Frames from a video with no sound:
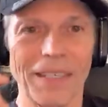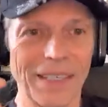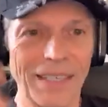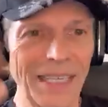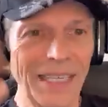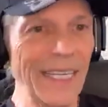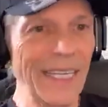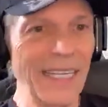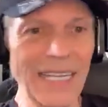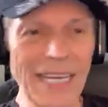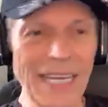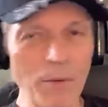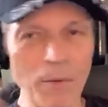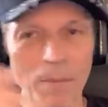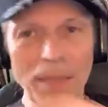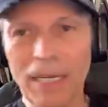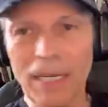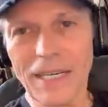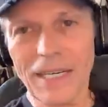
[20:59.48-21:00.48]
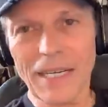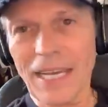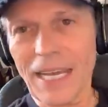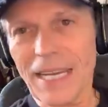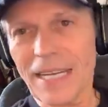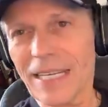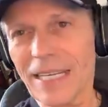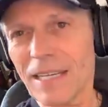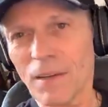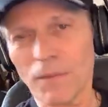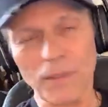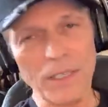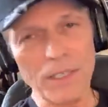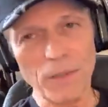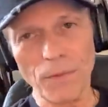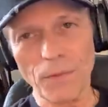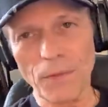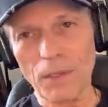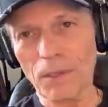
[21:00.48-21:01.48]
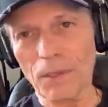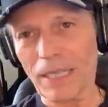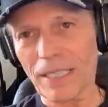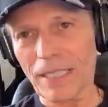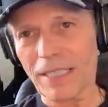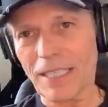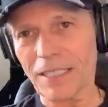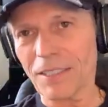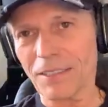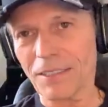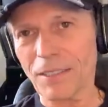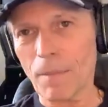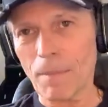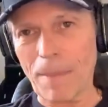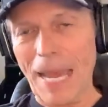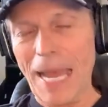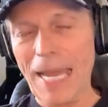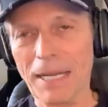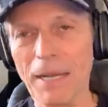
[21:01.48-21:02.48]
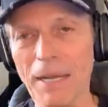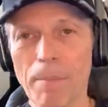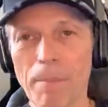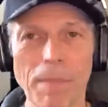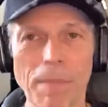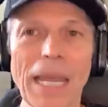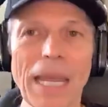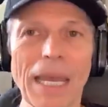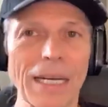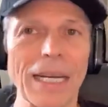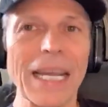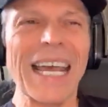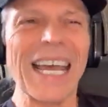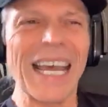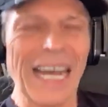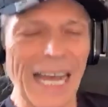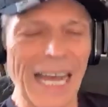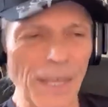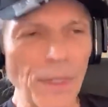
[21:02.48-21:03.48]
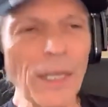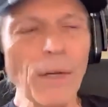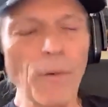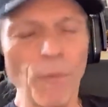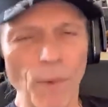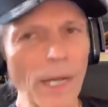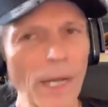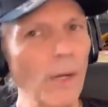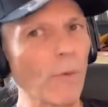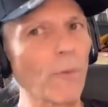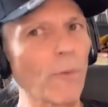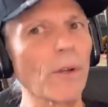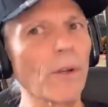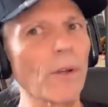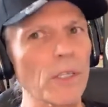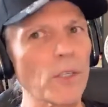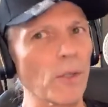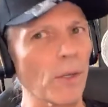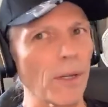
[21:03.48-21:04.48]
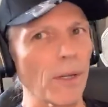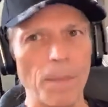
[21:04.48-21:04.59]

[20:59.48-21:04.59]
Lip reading: he never made any of us feel like this is a backup band. I think rock and roll, it's all